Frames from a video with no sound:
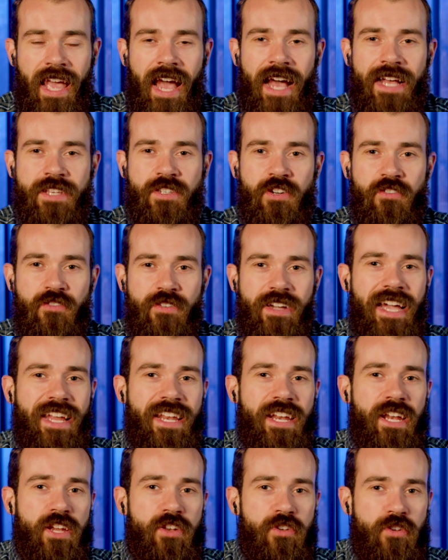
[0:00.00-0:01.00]
has
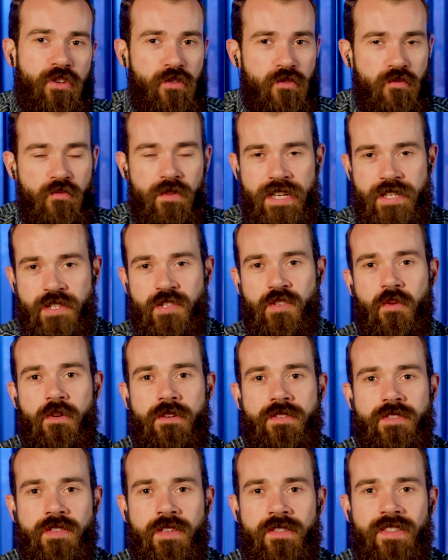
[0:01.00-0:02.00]
created a new
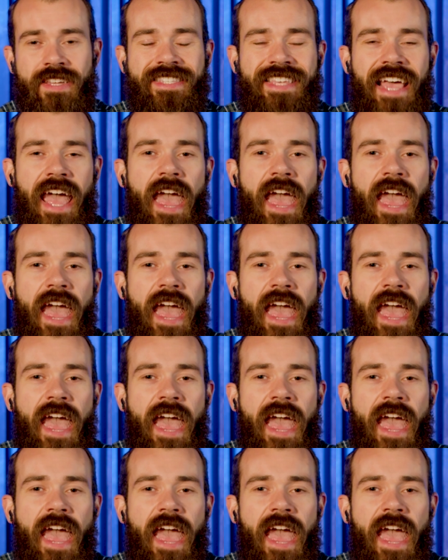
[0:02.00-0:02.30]
resource that's